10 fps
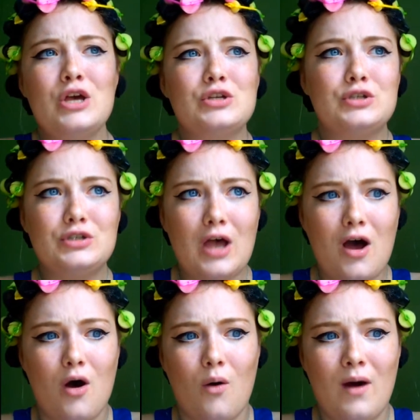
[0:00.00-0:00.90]

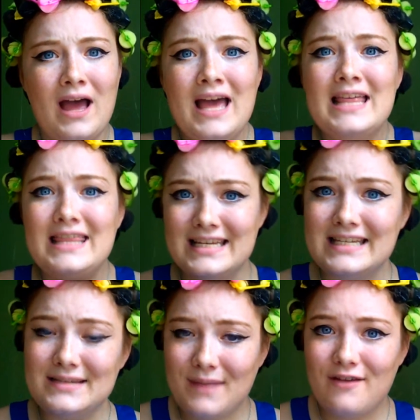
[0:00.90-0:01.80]
So this
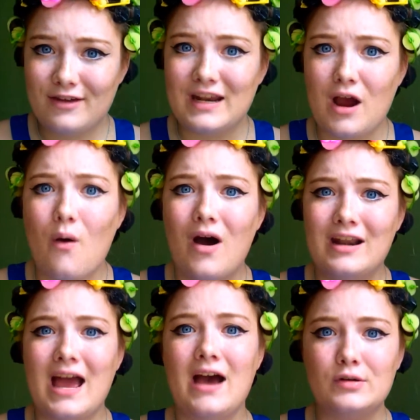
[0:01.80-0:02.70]
is my video on
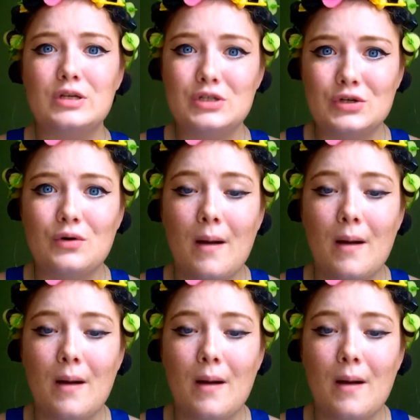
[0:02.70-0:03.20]
how to do